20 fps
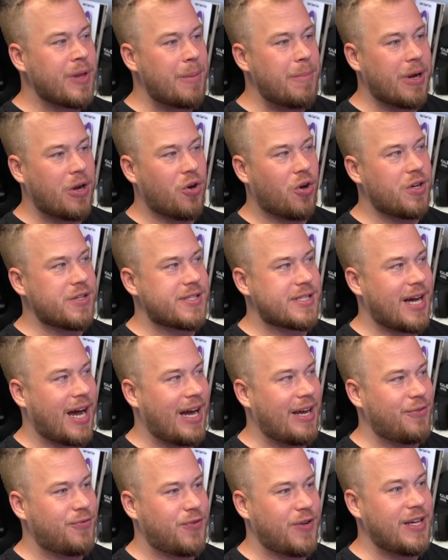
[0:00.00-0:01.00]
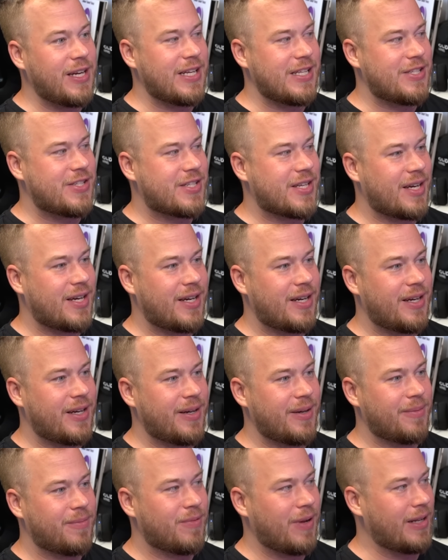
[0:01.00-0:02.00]
because I think it's,
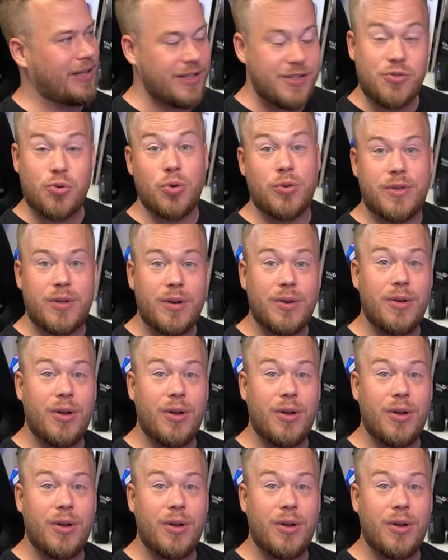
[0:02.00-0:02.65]
well, it's good,